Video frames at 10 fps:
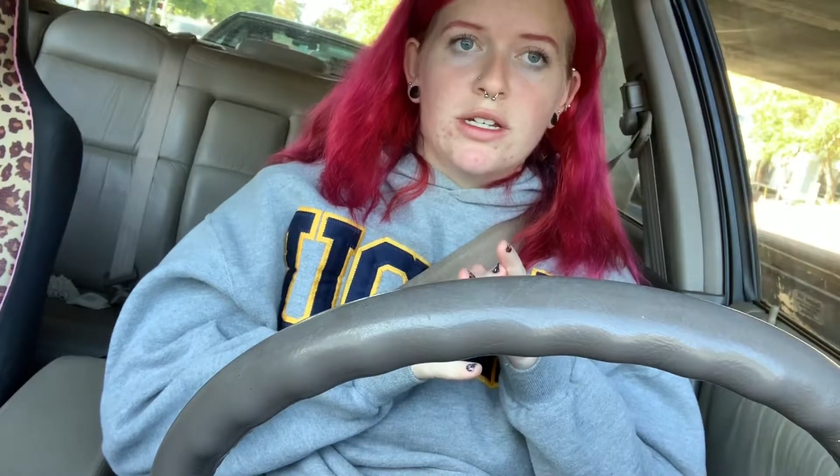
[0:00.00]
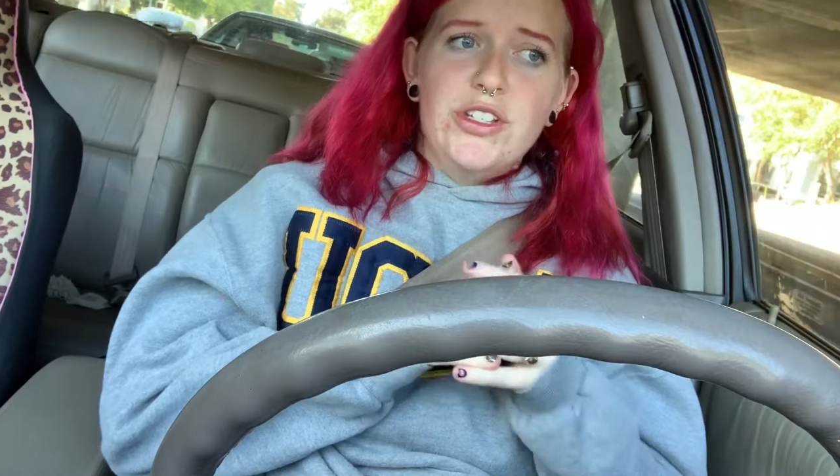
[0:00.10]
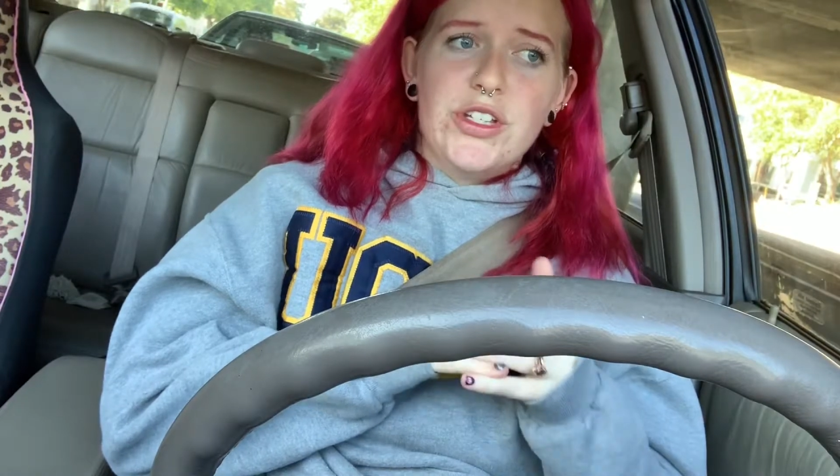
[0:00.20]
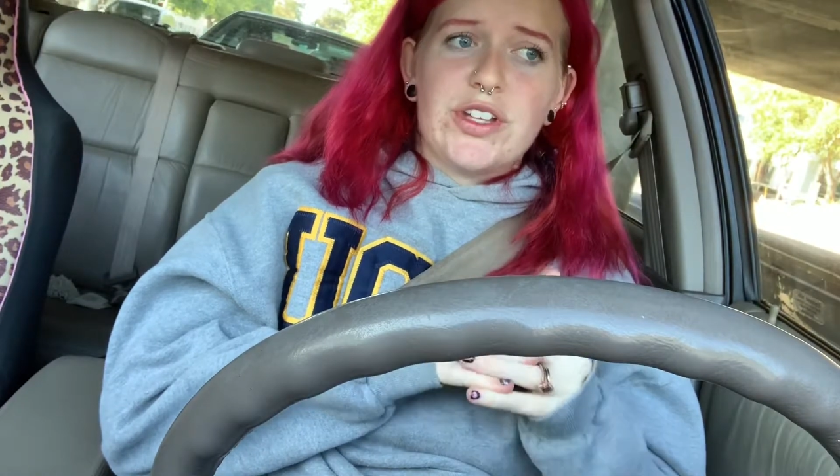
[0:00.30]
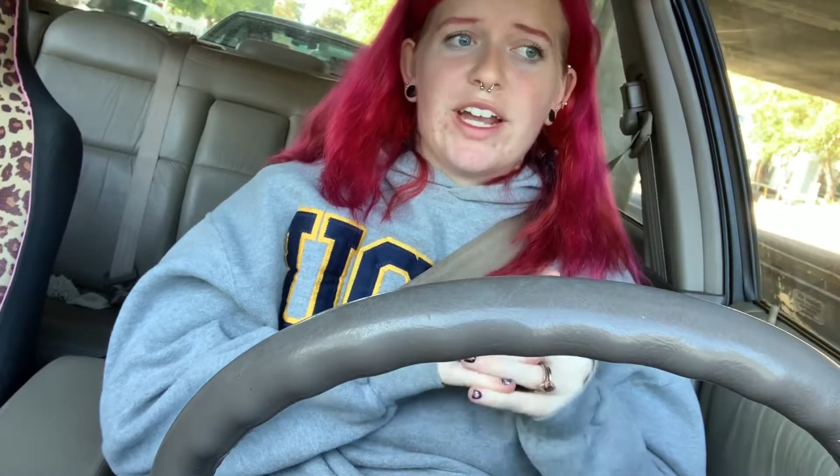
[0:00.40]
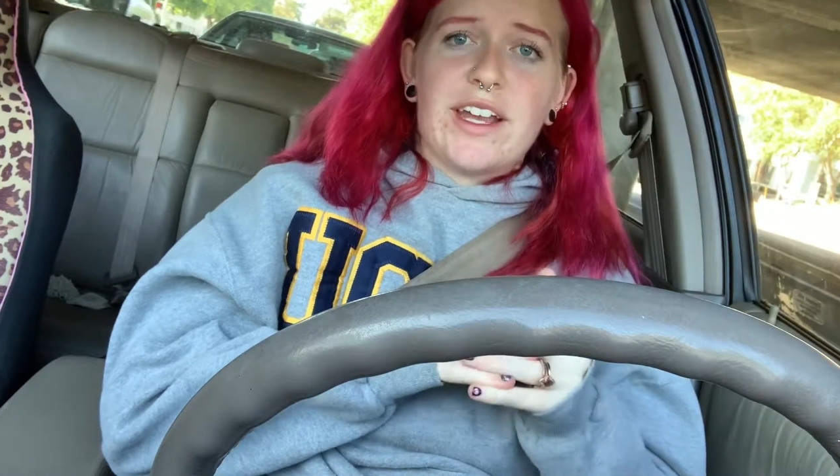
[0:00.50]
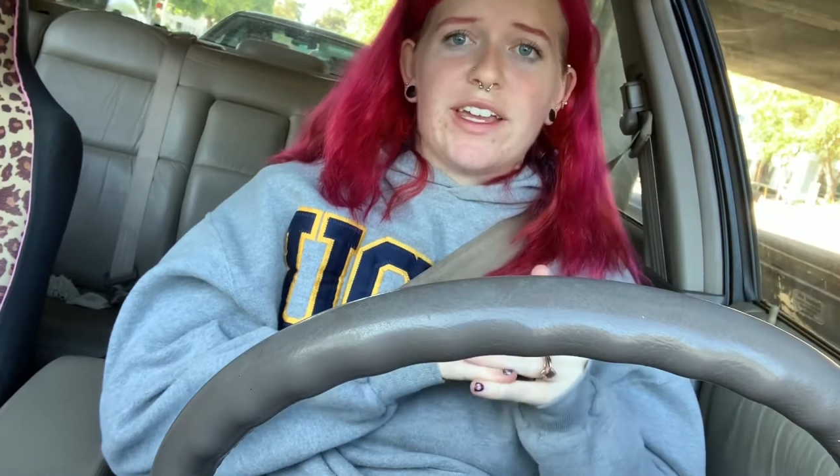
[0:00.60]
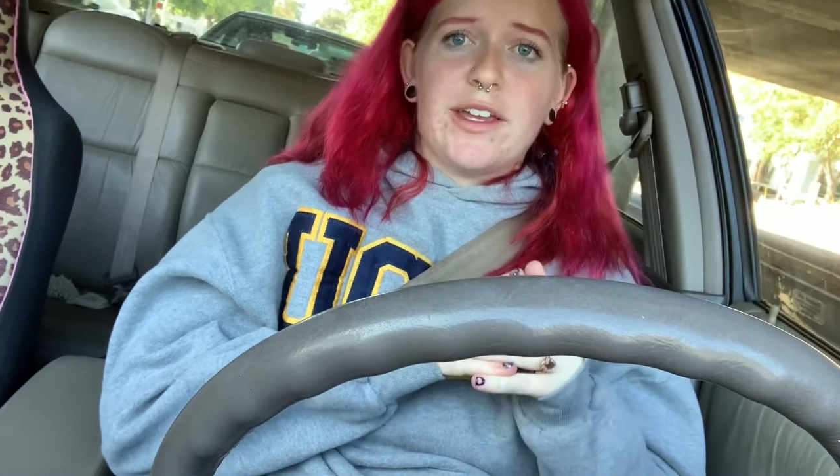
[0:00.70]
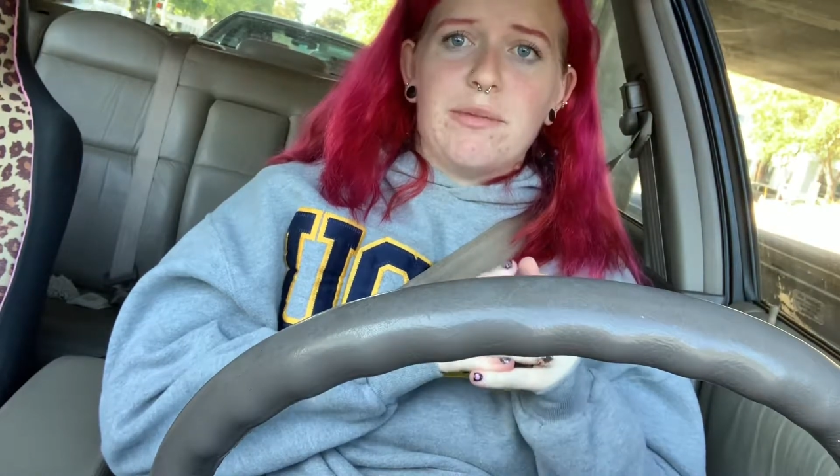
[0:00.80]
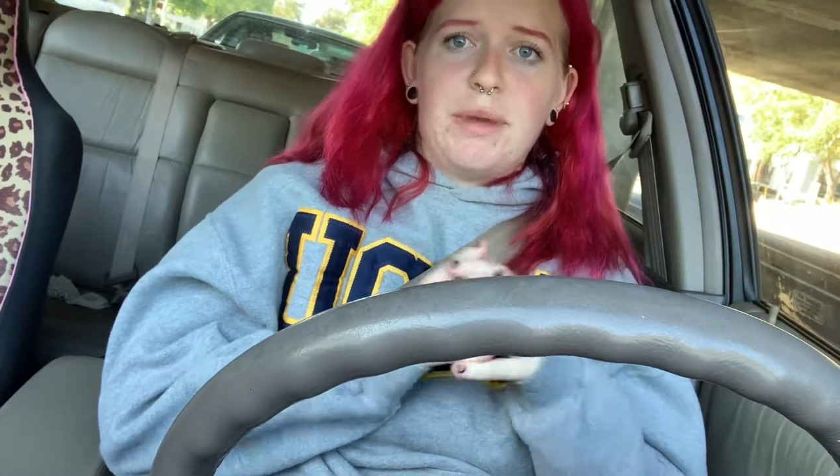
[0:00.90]
so that I
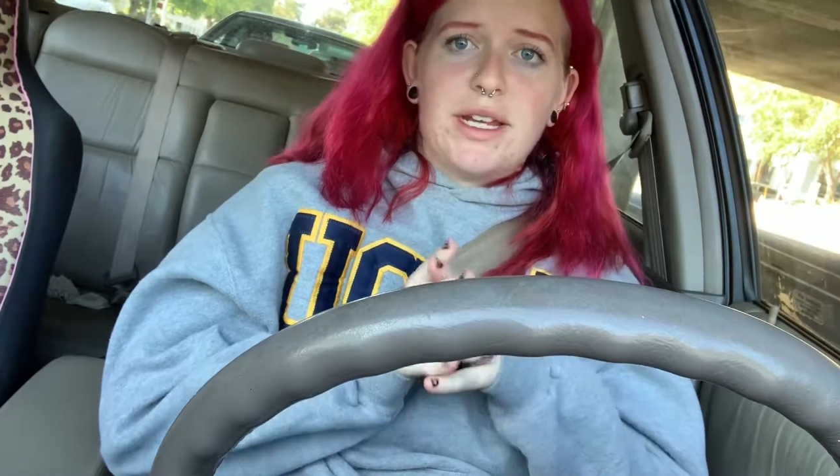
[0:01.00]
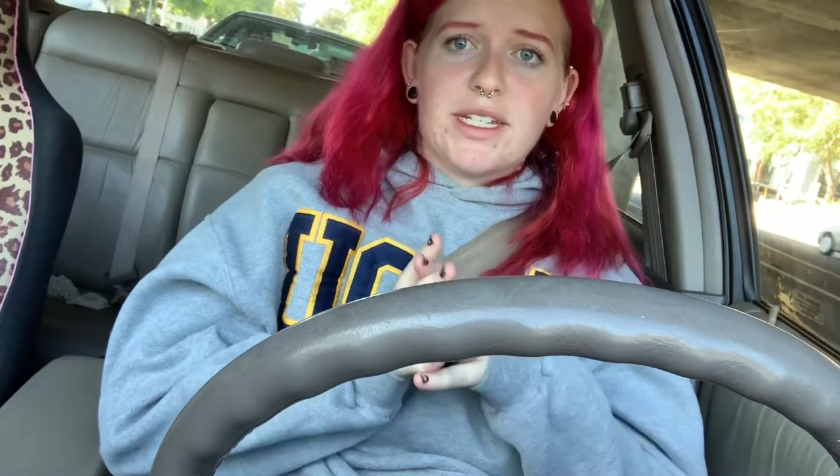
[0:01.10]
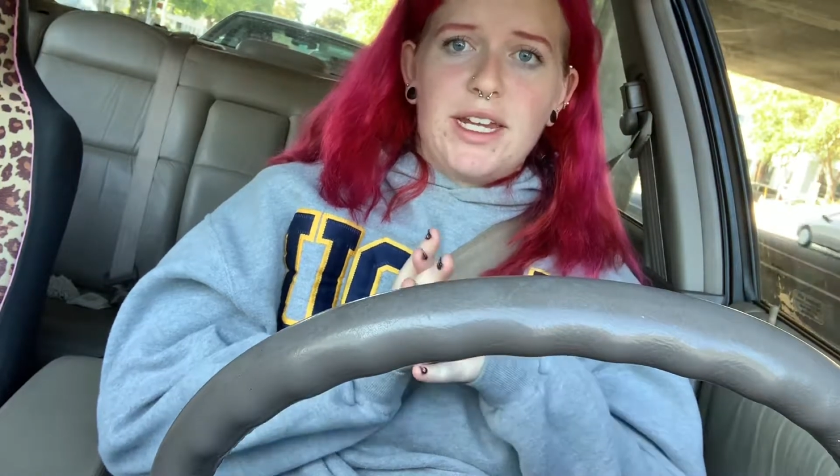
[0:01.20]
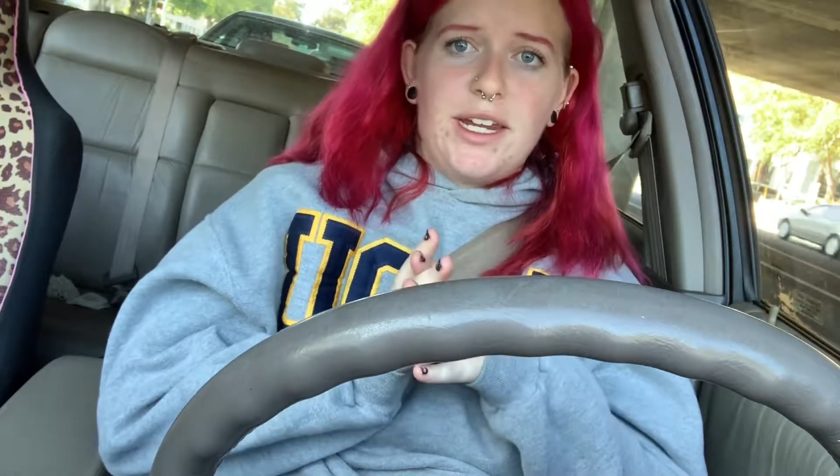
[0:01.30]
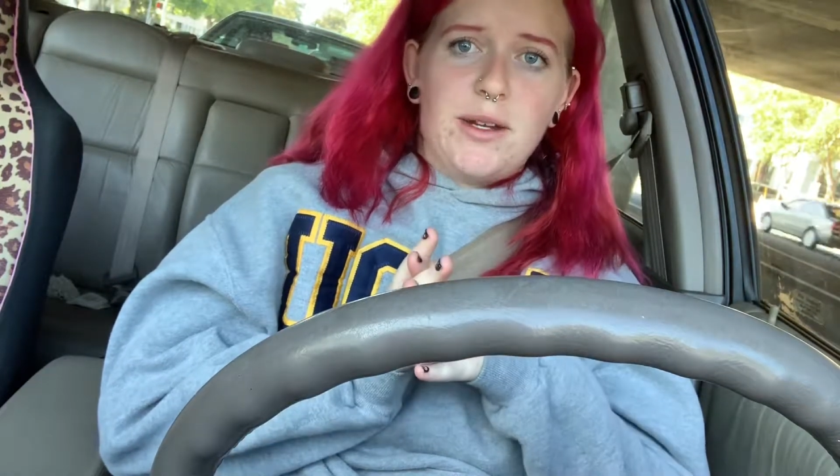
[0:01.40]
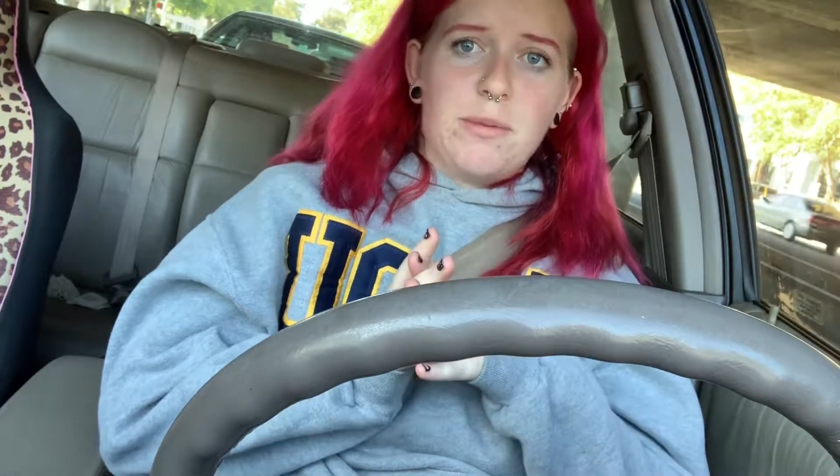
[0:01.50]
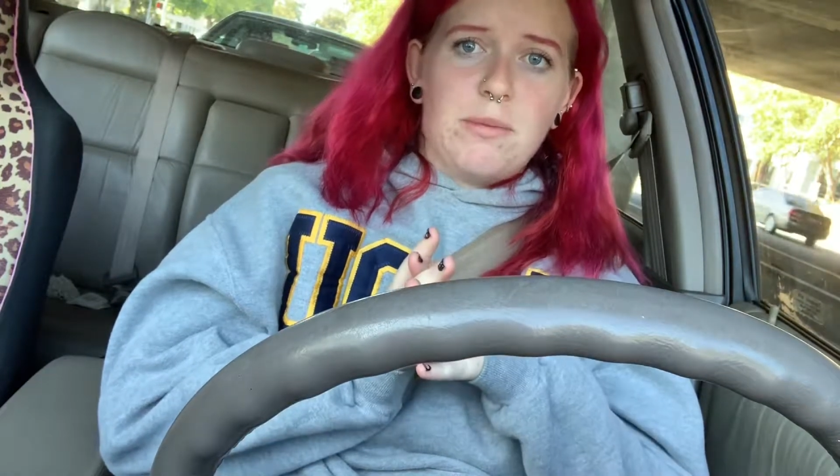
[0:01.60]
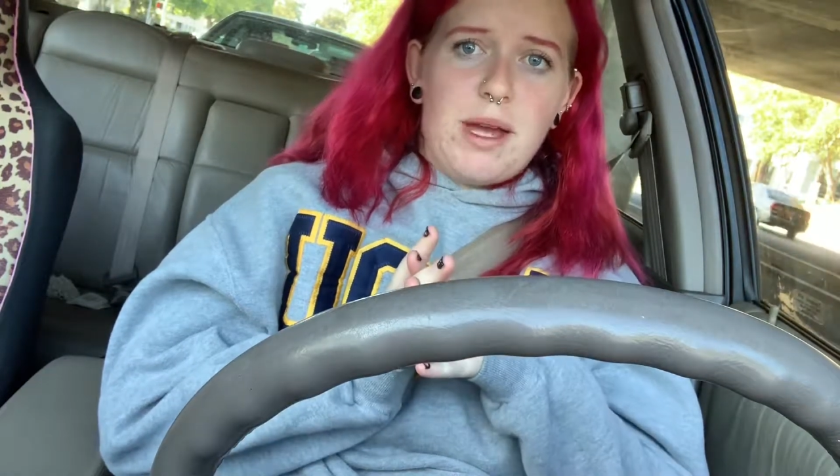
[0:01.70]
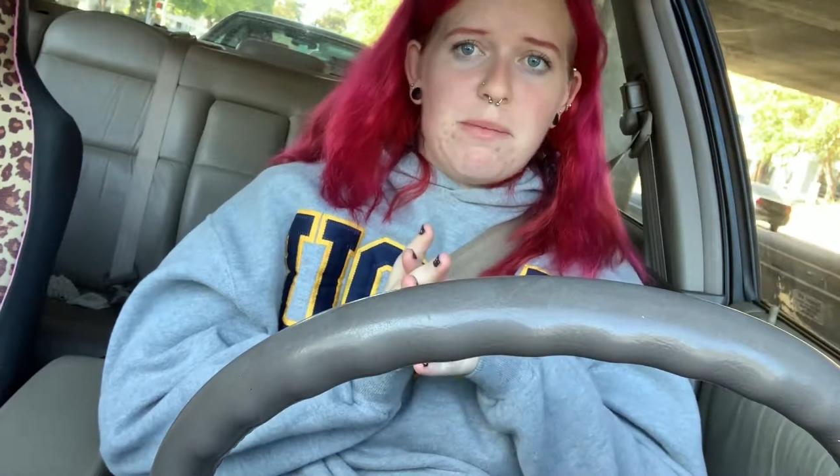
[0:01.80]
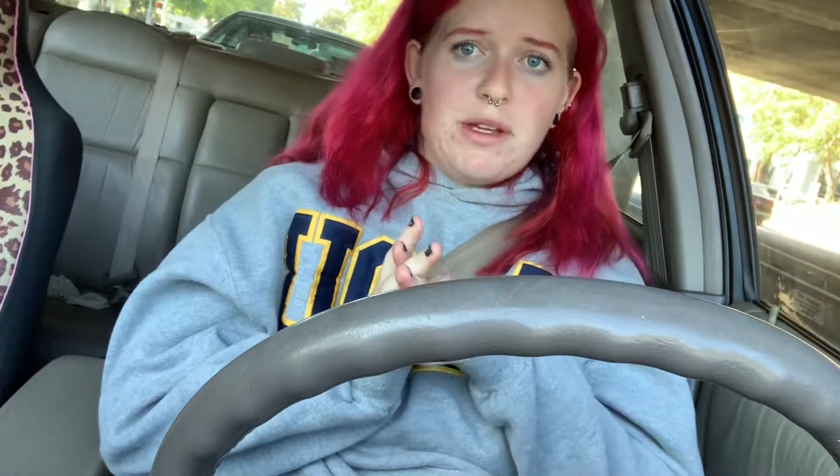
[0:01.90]
can maintain
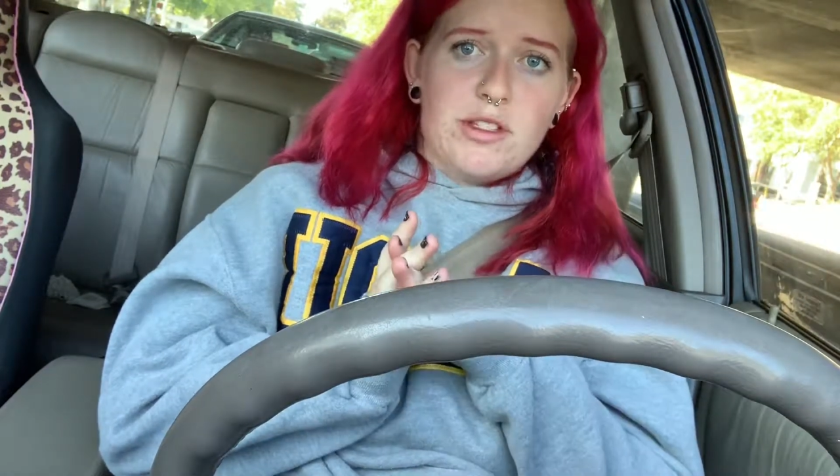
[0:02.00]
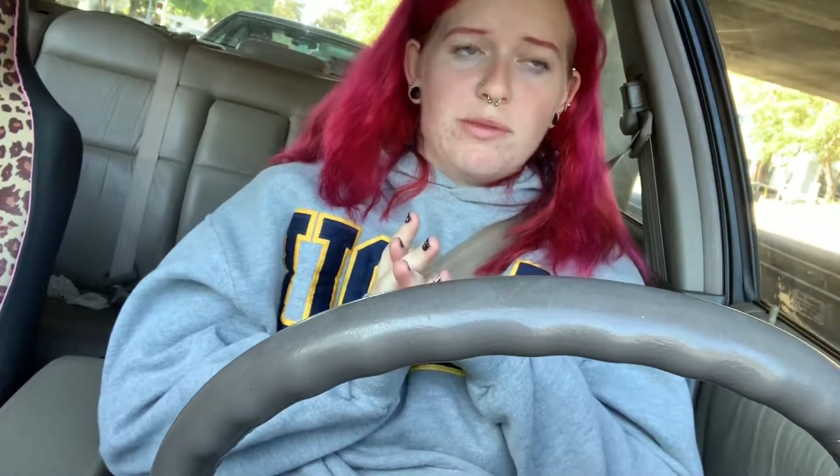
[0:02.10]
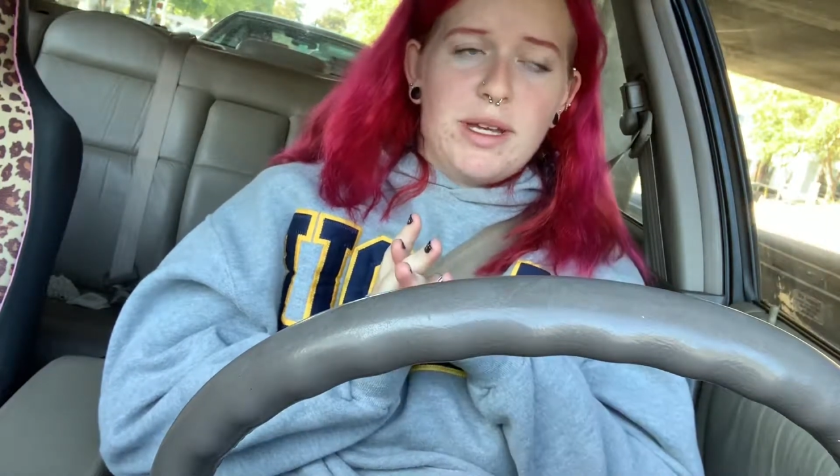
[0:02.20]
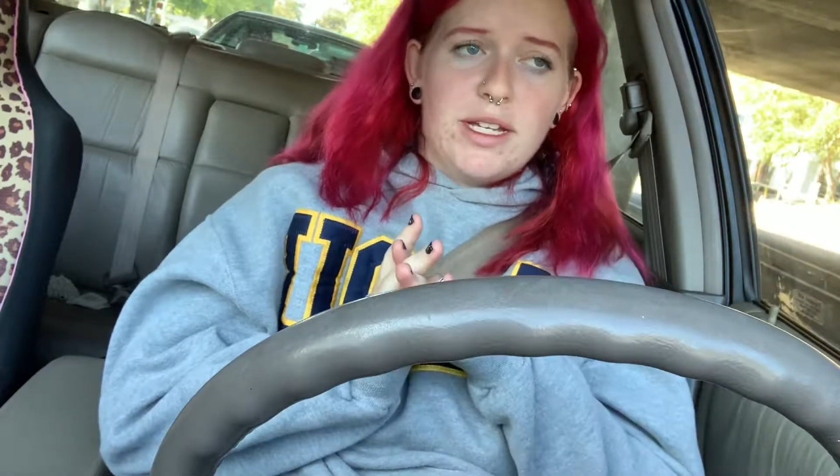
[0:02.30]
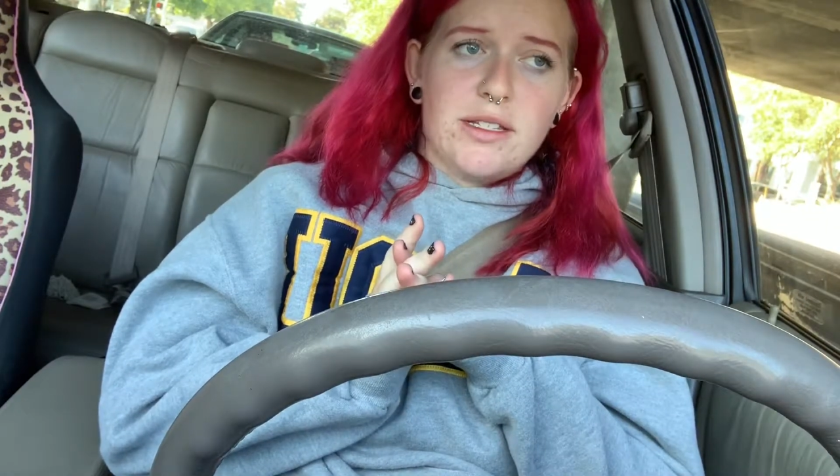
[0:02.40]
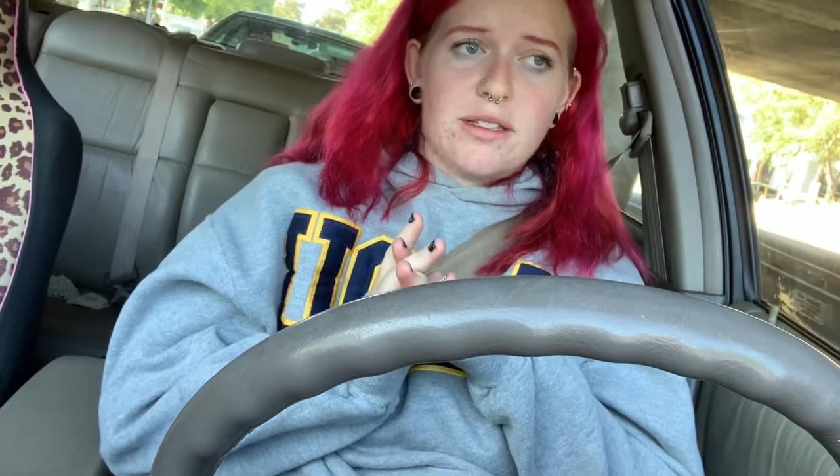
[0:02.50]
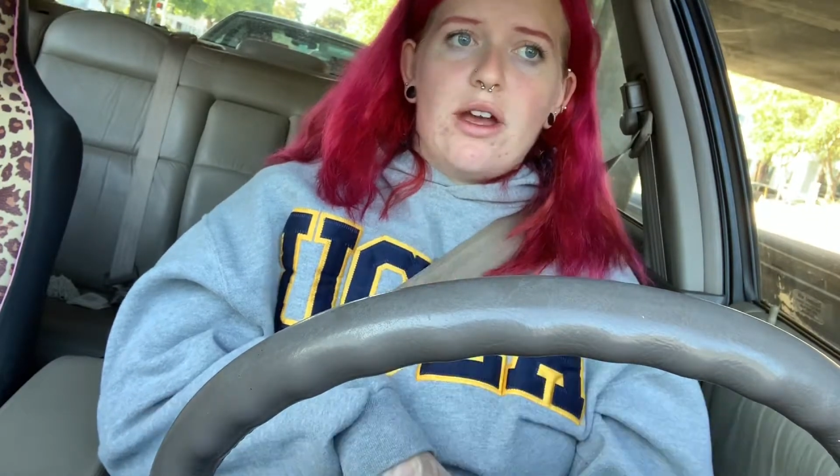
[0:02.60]
my muscle mass.